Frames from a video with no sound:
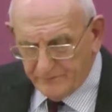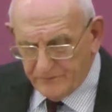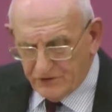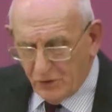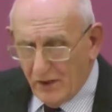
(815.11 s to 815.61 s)

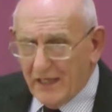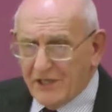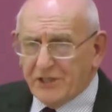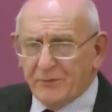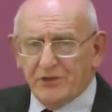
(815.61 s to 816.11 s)
So
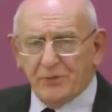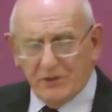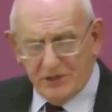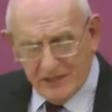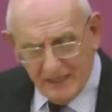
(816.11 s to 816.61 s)
Elizabeth
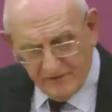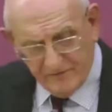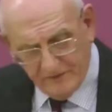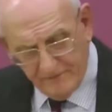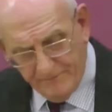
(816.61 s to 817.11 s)
was
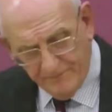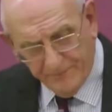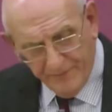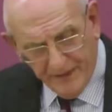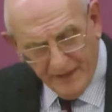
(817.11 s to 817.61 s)
thankful.
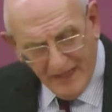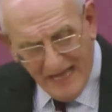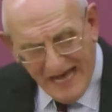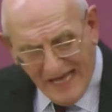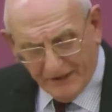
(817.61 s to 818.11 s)

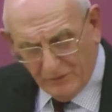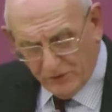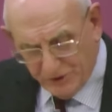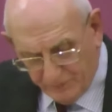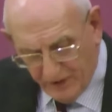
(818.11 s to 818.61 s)
Anna
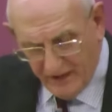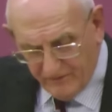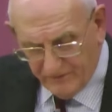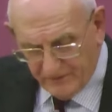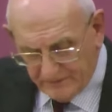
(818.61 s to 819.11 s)
was
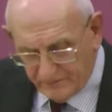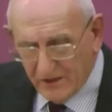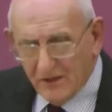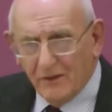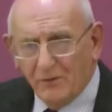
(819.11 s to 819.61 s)
prayerful
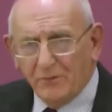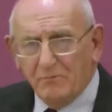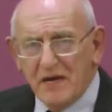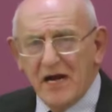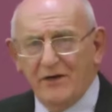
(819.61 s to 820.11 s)
with
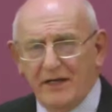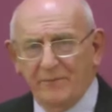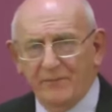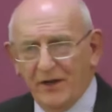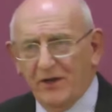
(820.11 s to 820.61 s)
Mary,
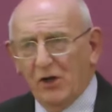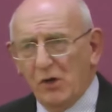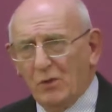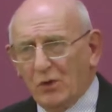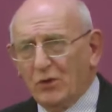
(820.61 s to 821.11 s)
whom
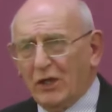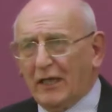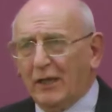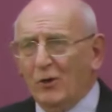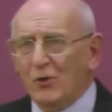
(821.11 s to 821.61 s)
we're going to
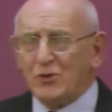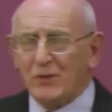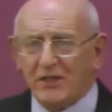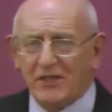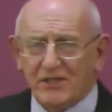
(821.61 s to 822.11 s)
close
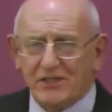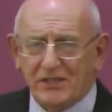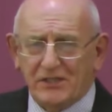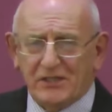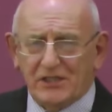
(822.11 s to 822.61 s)
with
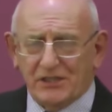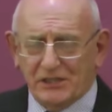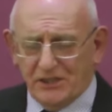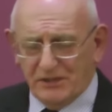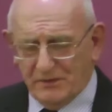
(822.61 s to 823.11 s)

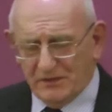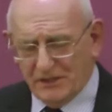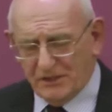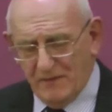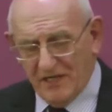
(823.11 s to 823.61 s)

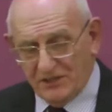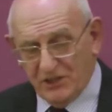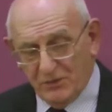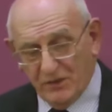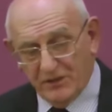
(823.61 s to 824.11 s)
this
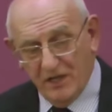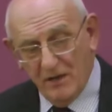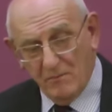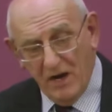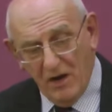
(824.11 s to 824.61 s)
message with.
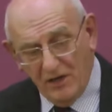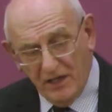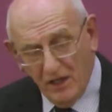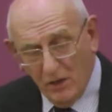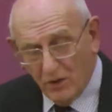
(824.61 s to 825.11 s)
Mary
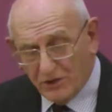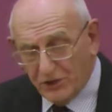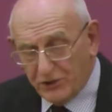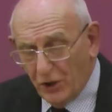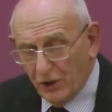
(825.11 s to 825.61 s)
was a
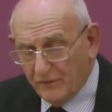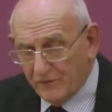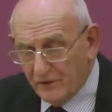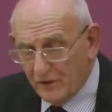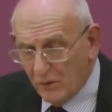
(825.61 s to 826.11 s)

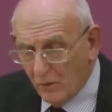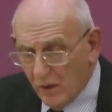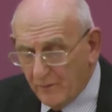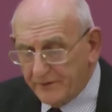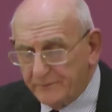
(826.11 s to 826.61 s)
joyful
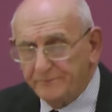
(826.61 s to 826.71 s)
woman.